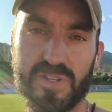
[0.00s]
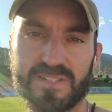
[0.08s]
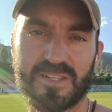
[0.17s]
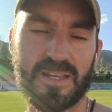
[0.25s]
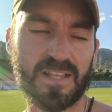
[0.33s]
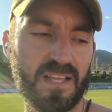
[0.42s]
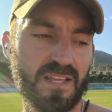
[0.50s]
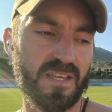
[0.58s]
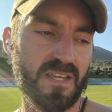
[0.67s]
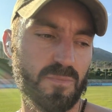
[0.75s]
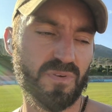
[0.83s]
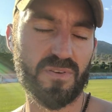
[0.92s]
rest,
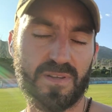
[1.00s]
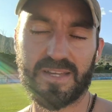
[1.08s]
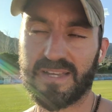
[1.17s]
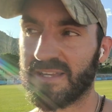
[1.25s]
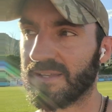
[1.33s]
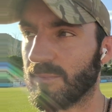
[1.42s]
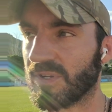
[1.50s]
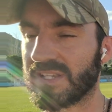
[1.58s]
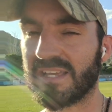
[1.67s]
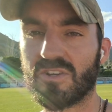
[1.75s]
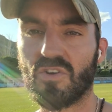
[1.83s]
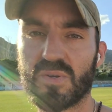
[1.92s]
but
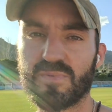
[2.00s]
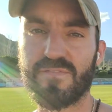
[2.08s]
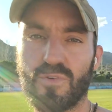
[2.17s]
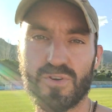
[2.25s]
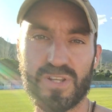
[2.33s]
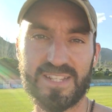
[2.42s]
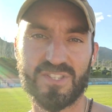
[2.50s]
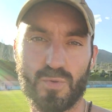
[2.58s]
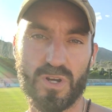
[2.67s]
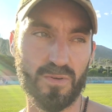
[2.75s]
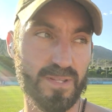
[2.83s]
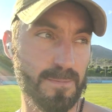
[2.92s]
get going before you get too
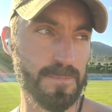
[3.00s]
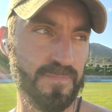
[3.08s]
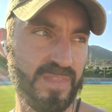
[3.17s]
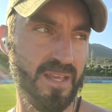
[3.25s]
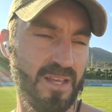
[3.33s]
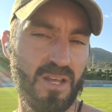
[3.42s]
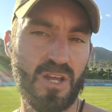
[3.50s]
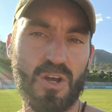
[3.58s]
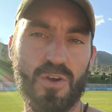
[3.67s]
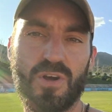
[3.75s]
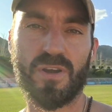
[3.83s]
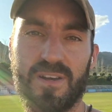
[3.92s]
cold.
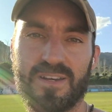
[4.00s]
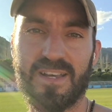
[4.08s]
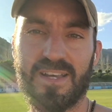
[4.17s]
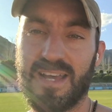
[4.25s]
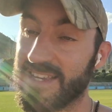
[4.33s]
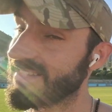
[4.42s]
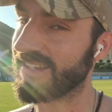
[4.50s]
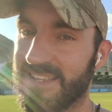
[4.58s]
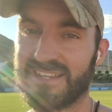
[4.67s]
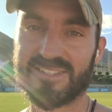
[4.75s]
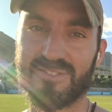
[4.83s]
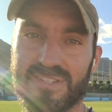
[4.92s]
Excellent.
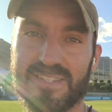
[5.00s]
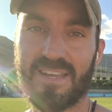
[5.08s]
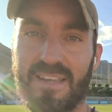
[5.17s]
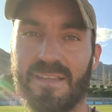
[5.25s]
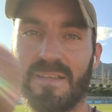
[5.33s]
Let's do this.